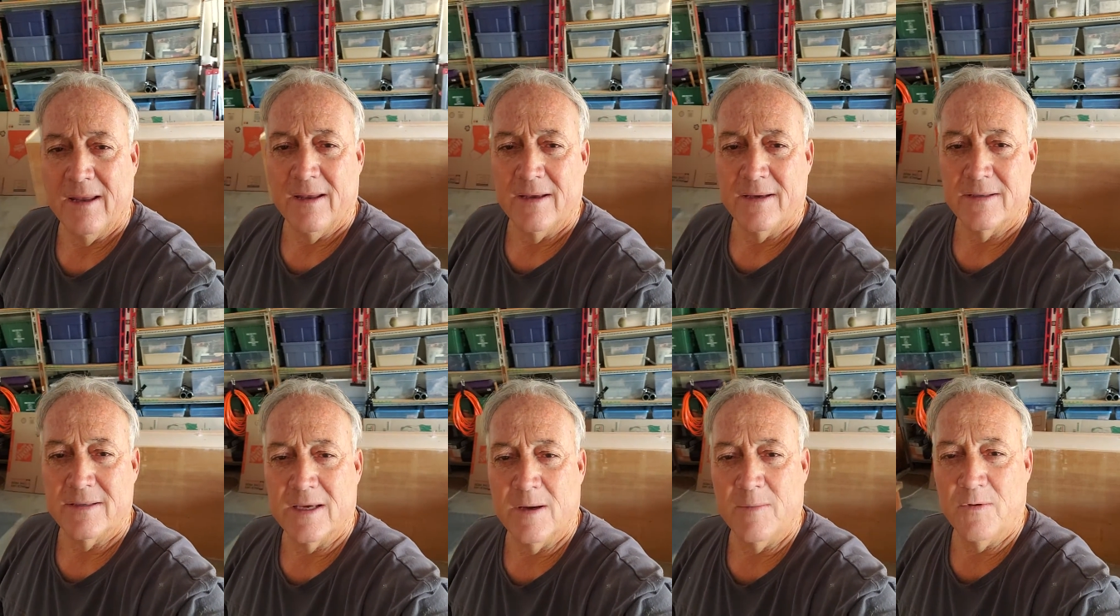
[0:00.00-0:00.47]

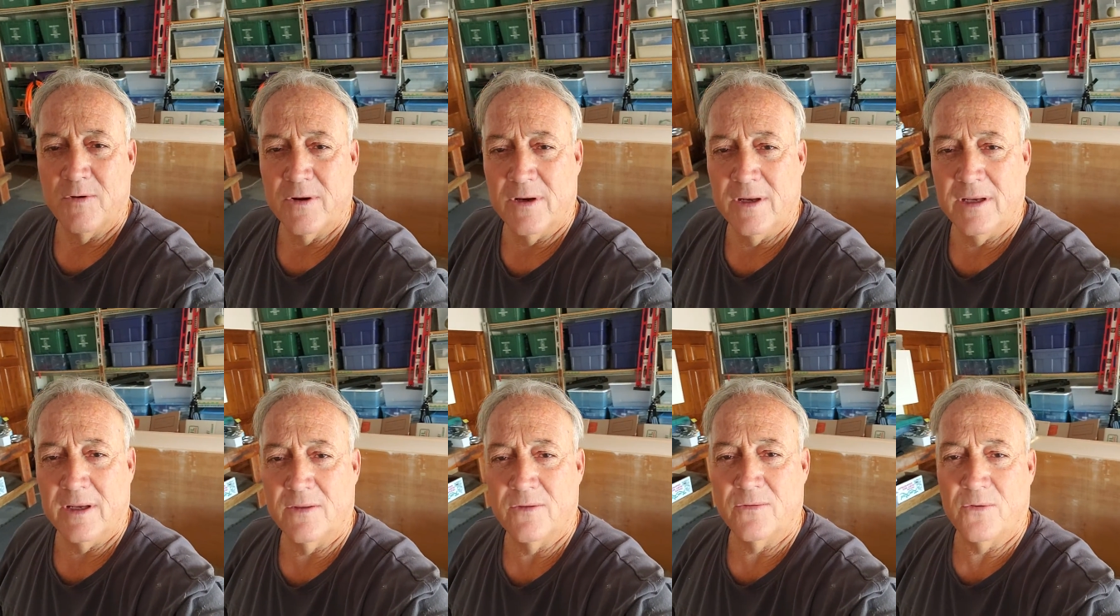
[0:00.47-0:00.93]
Some are going to
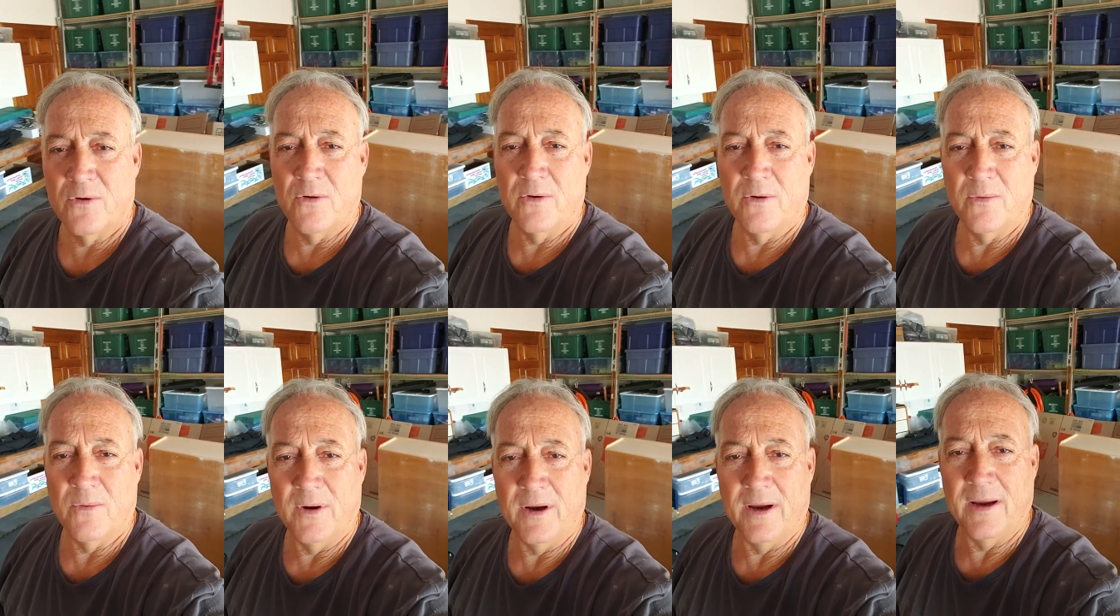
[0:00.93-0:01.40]
get thrown
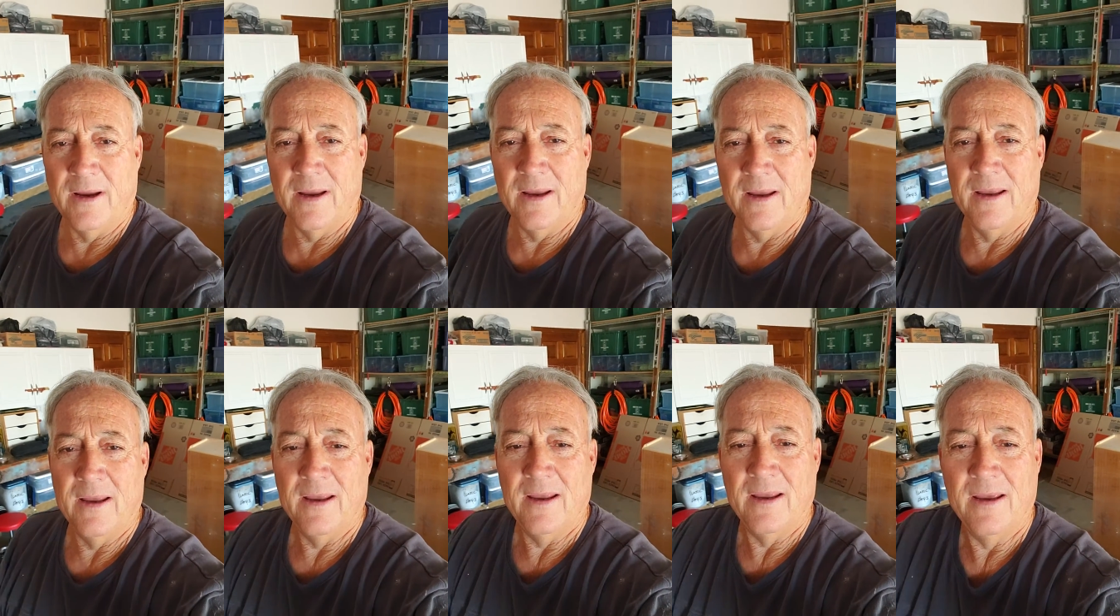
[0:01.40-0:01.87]
away.
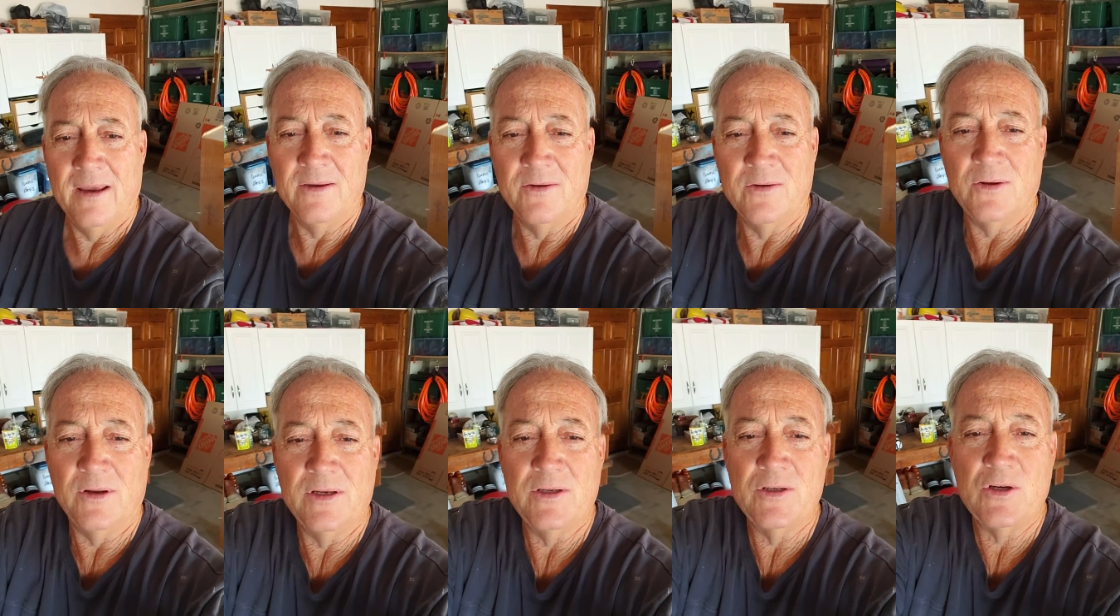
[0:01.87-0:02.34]
So
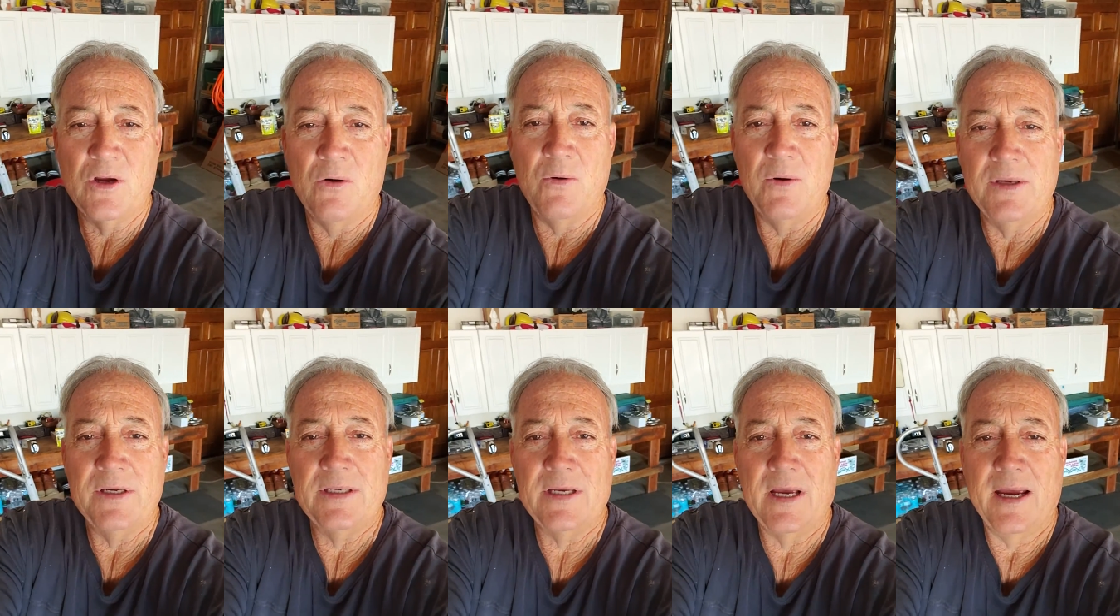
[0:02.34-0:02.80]
let's go
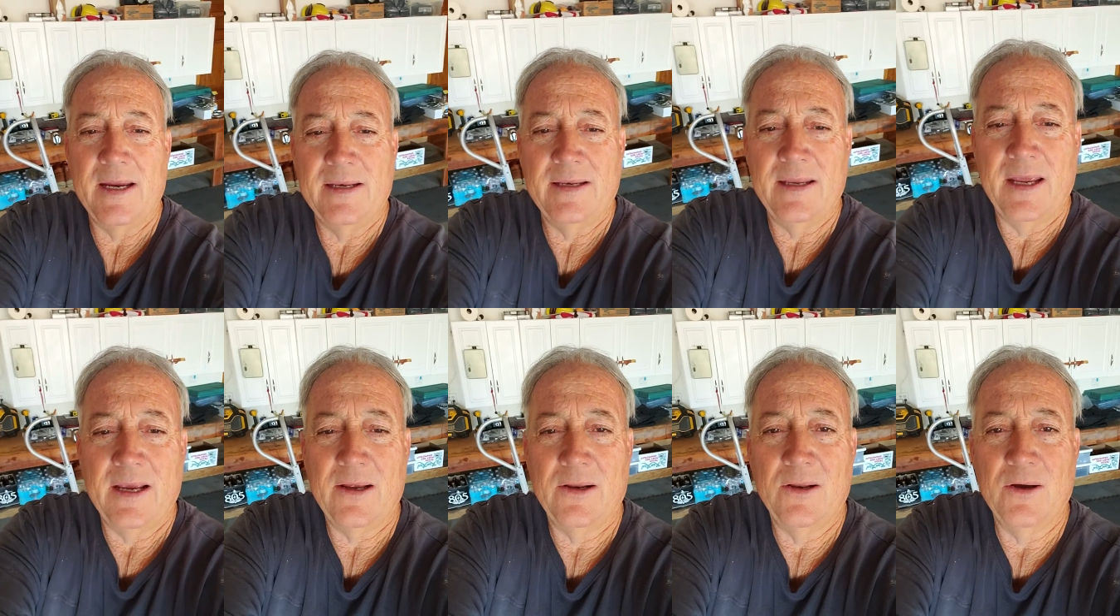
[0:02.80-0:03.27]
inside and
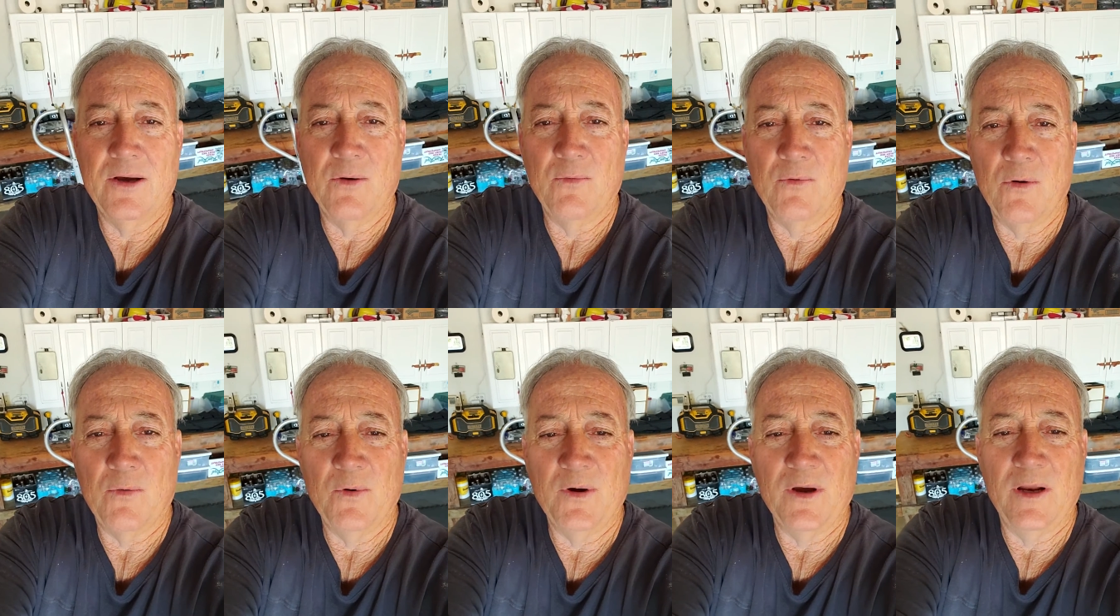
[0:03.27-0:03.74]
take a look at
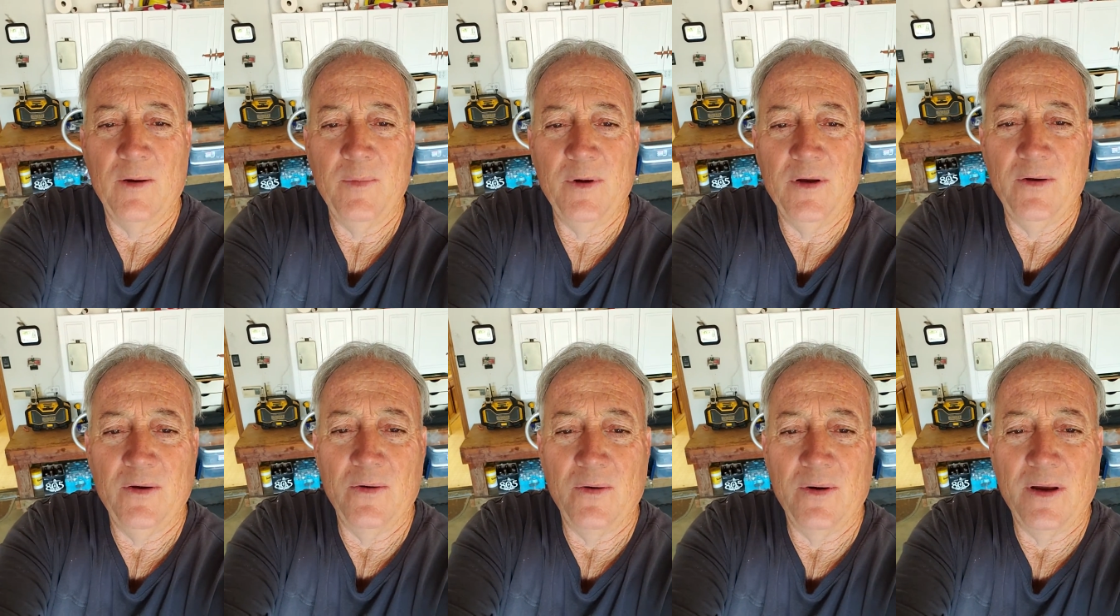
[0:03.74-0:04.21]
what we're going to be
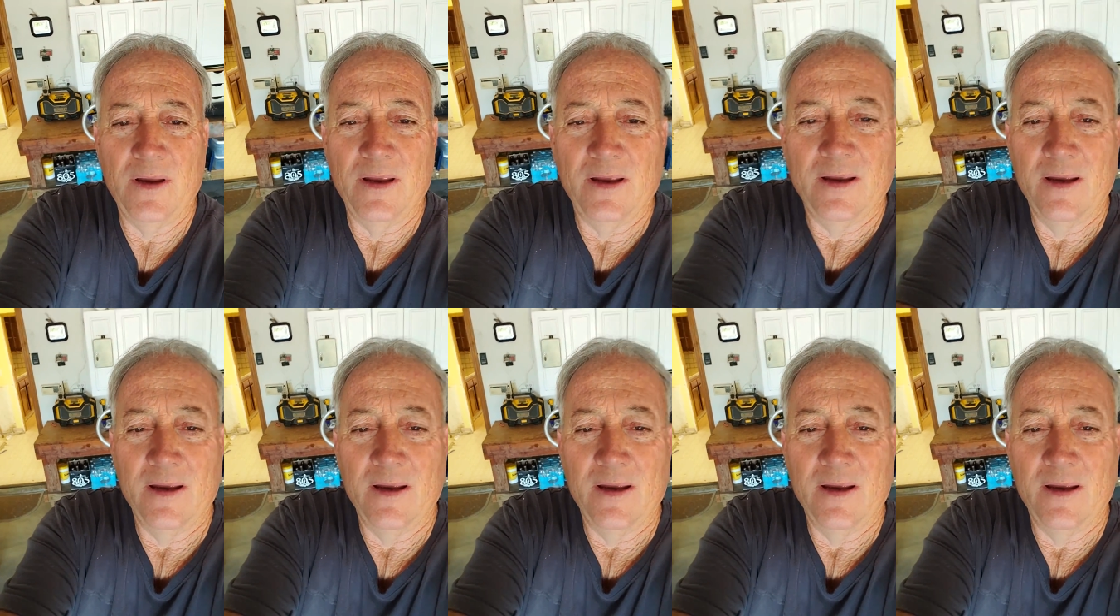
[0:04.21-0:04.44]
doing.